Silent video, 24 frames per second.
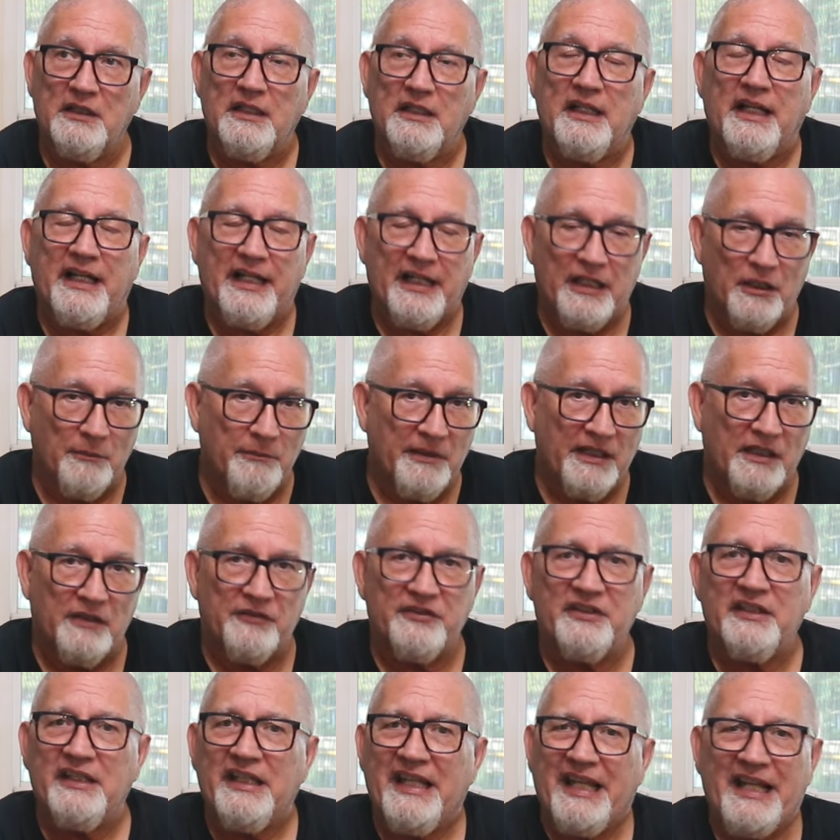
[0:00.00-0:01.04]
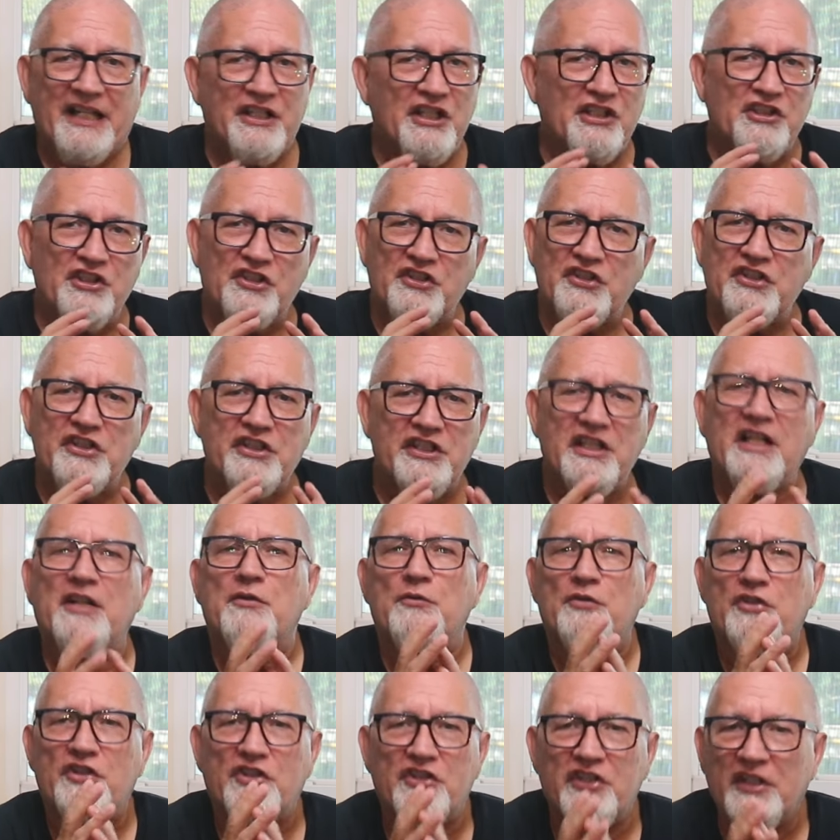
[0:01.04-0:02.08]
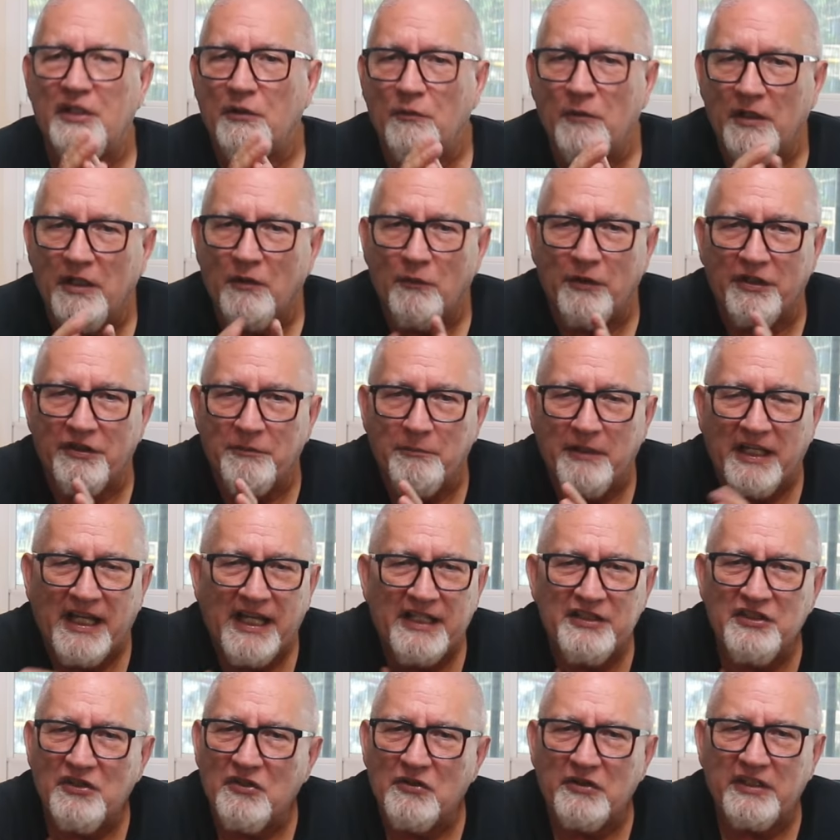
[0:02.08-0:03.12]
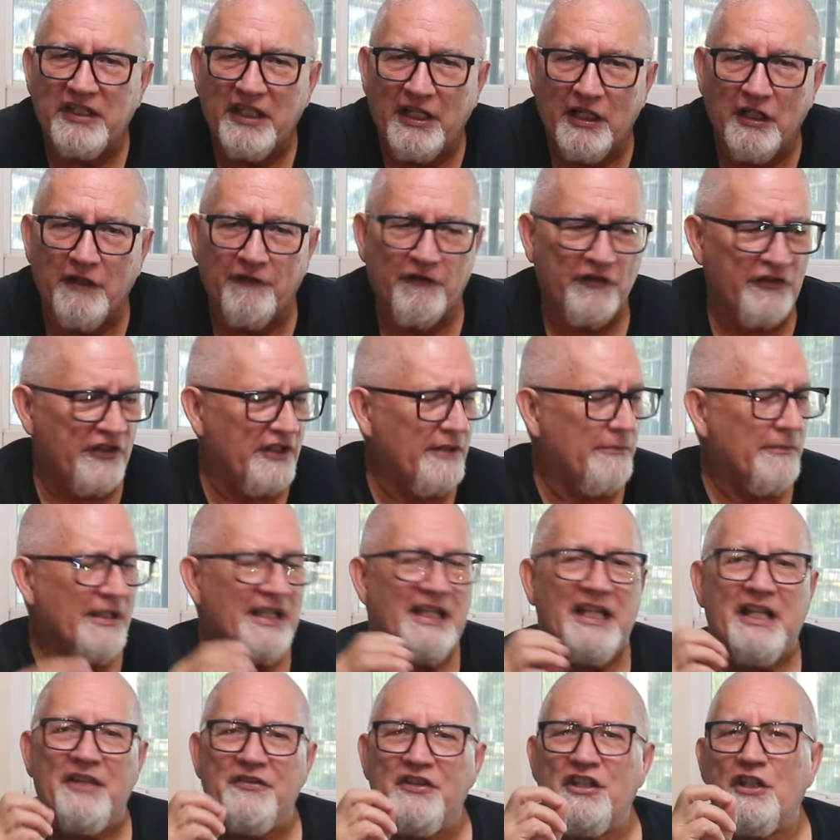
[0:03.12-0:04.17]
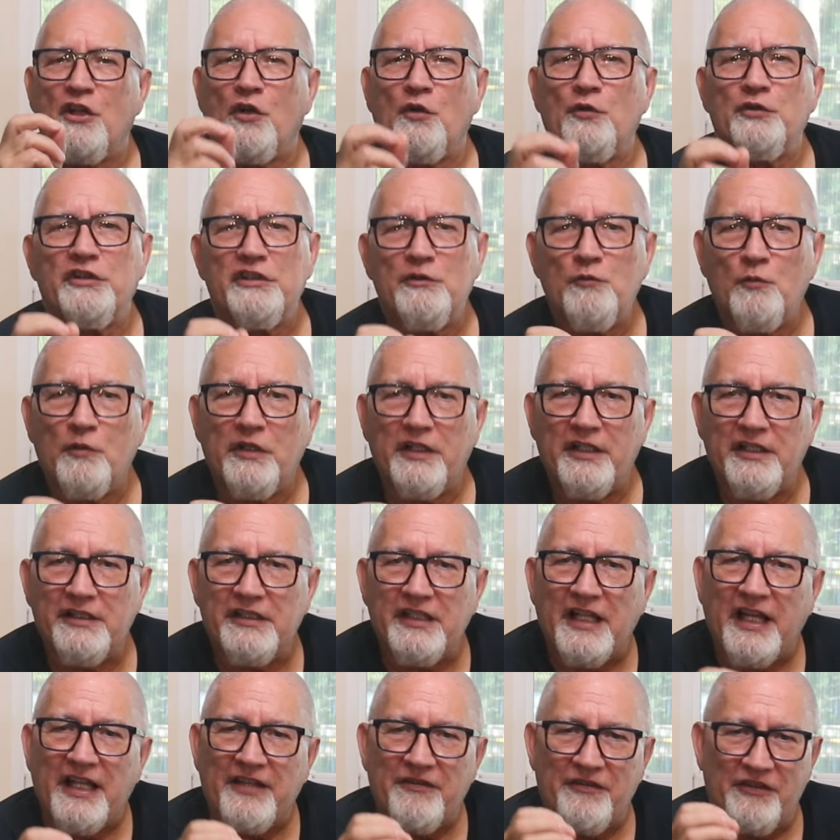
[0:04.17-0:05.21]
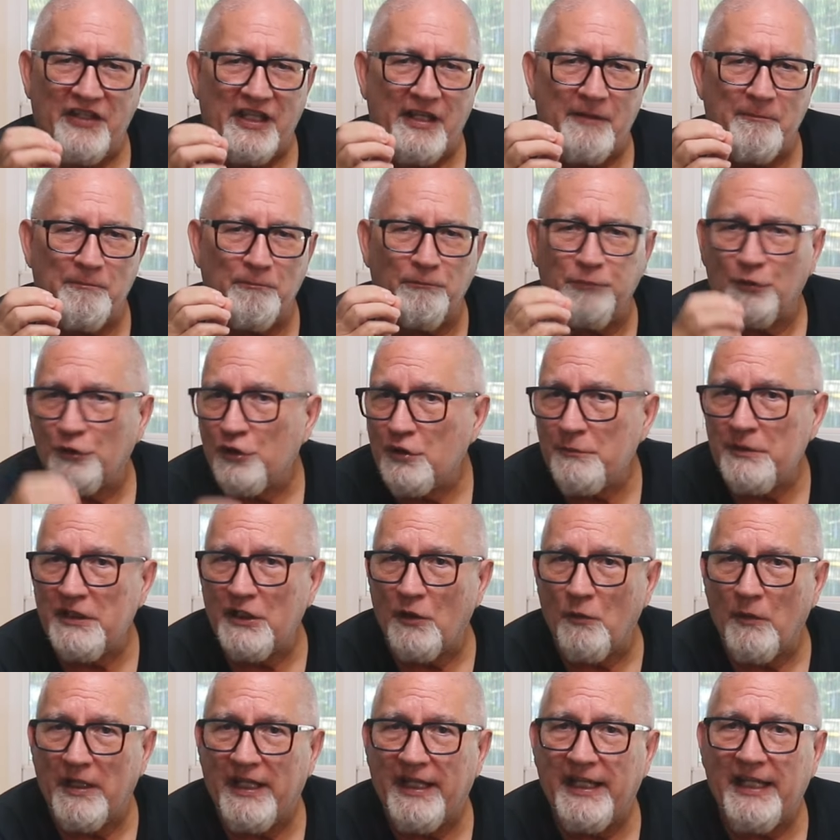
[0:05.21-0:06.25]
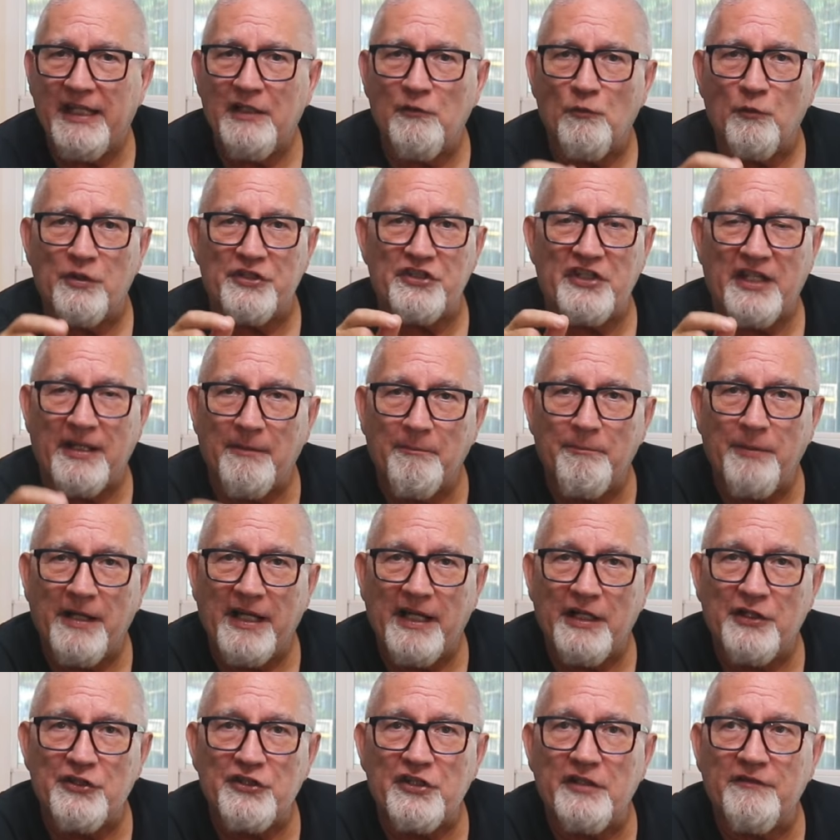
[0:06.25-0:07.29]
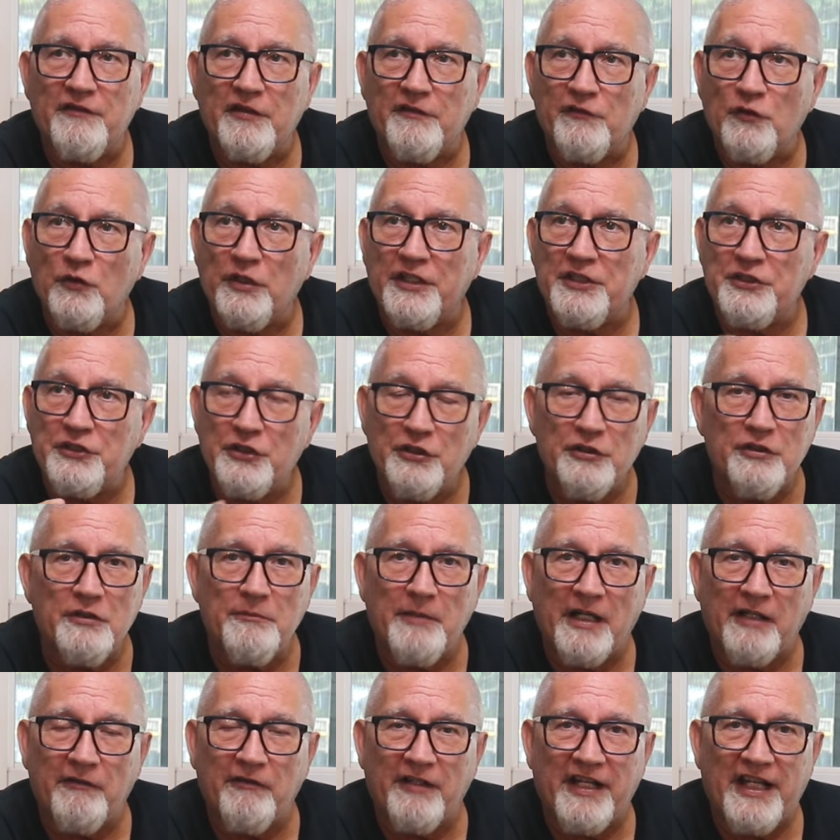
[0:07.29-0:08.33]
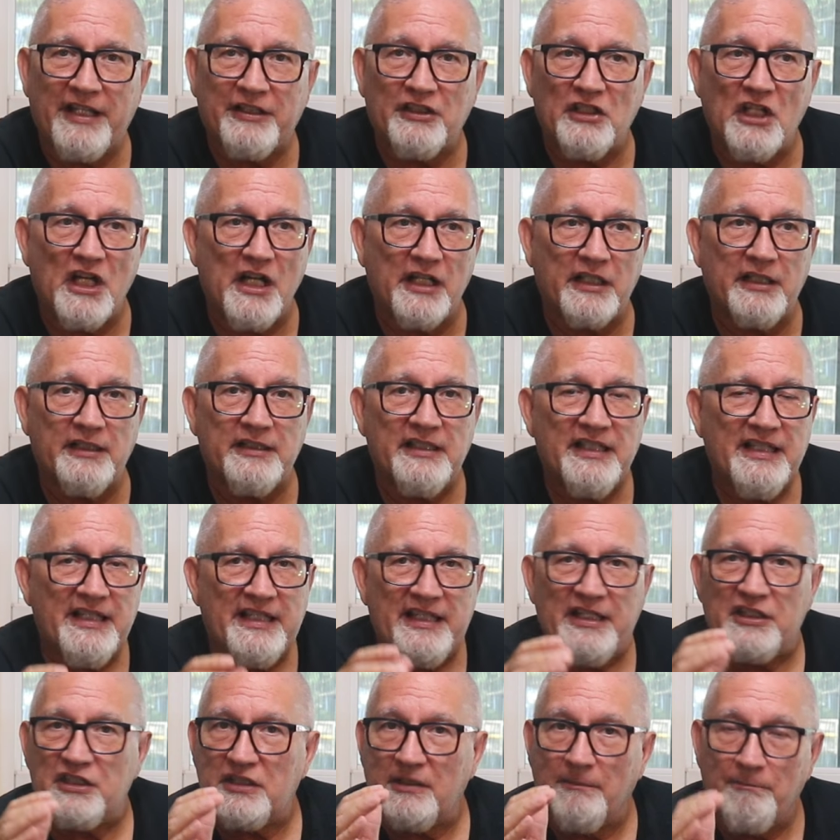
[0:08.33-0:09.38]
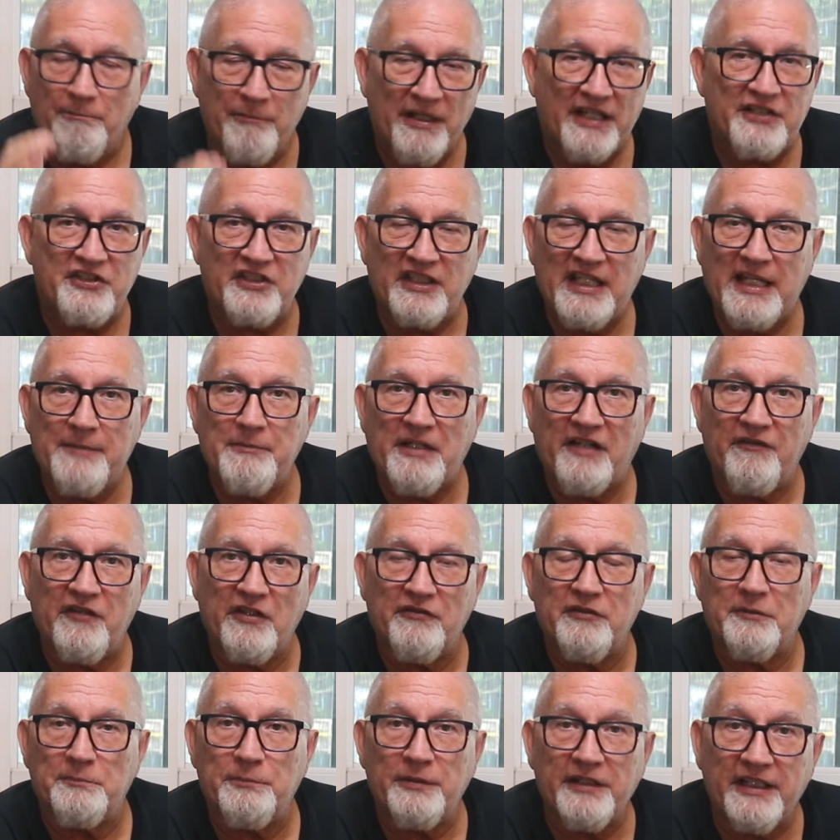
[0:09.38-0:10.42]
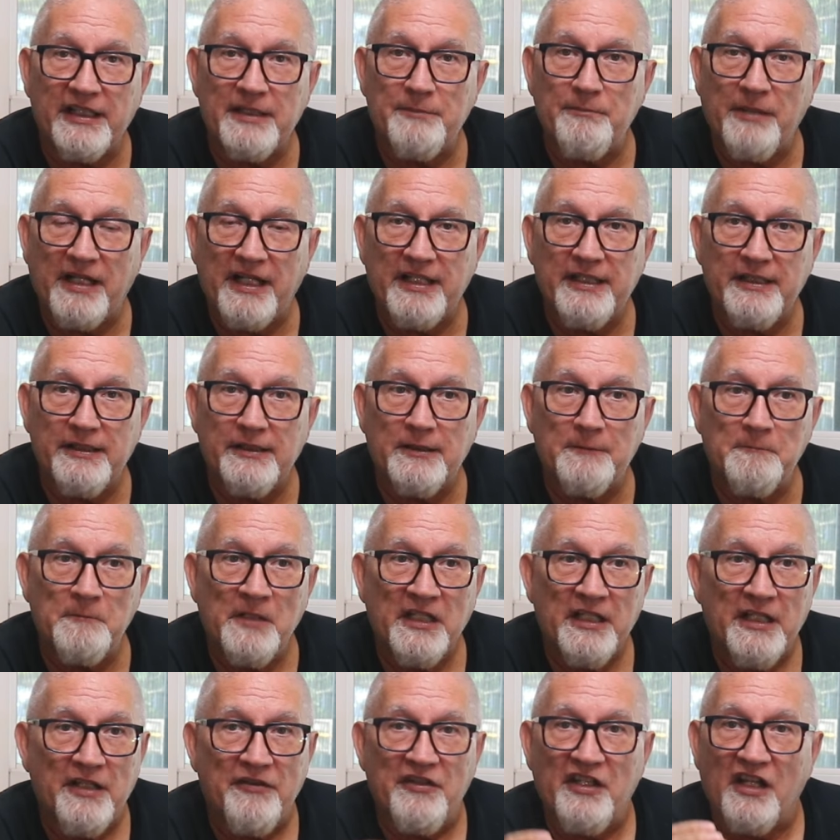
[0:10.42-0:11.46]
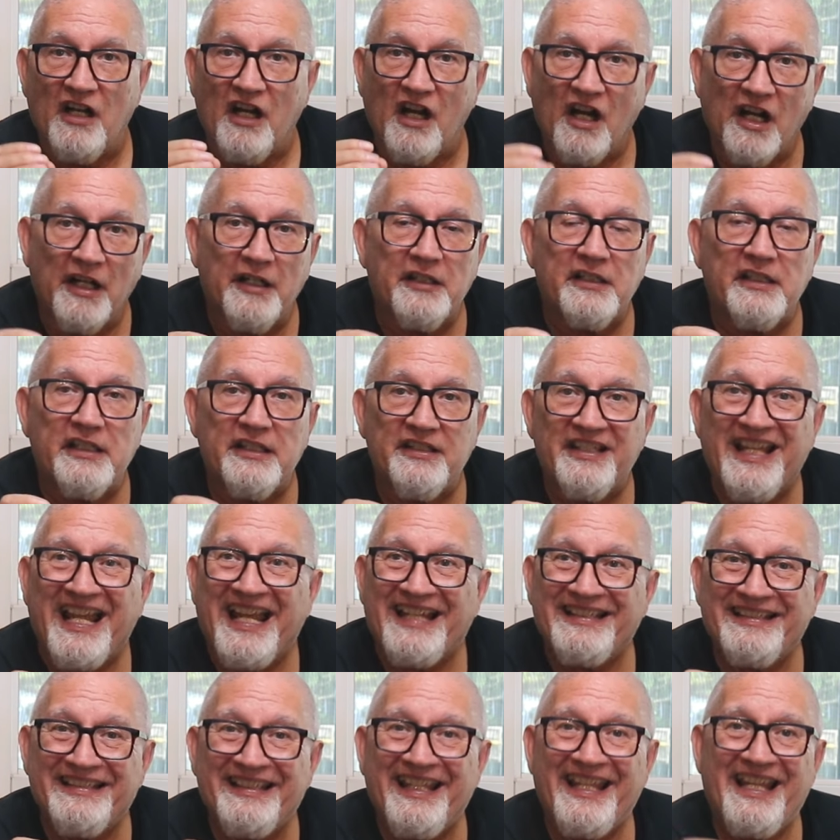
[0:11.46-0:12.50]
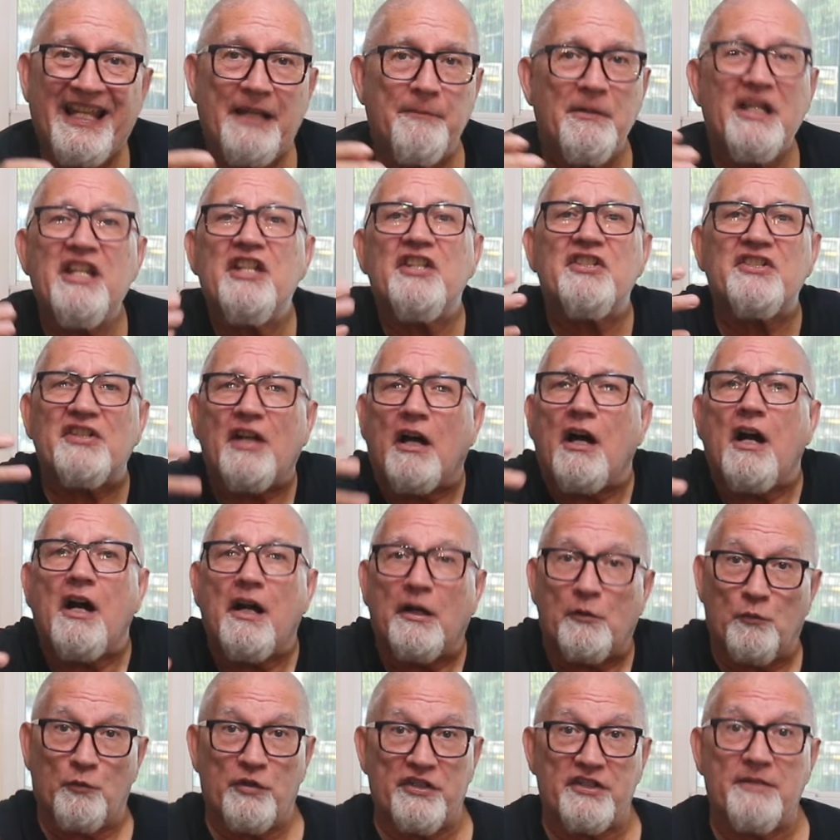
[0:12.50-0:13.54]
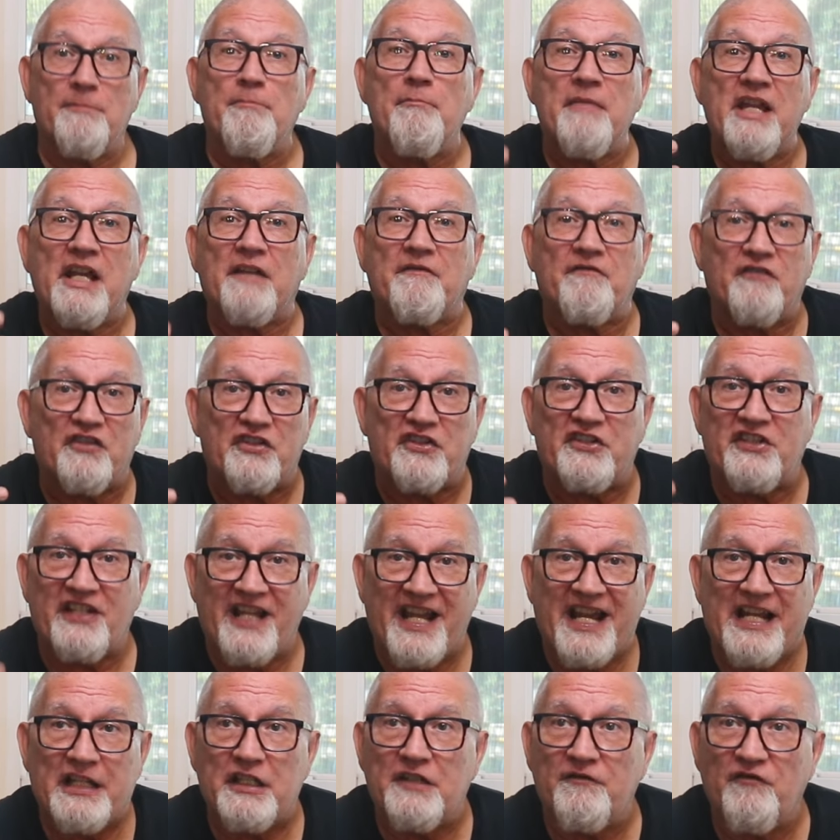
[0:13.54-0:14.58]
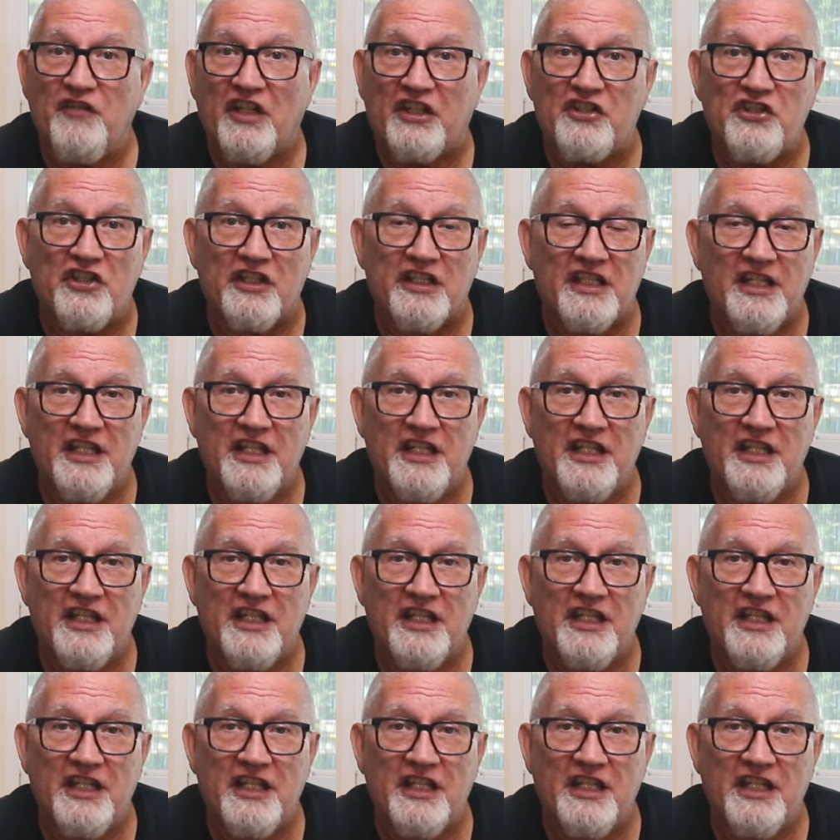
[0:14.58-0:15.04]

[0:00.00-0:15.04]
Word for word: one? Islebound. And they just don't sit well with me. I don't care for them. The only one that blew me away was Empires of the Void 2 by Ryan Laukat. It's the best game I've ever played by him. The art in that game, his art was meant for science fiction.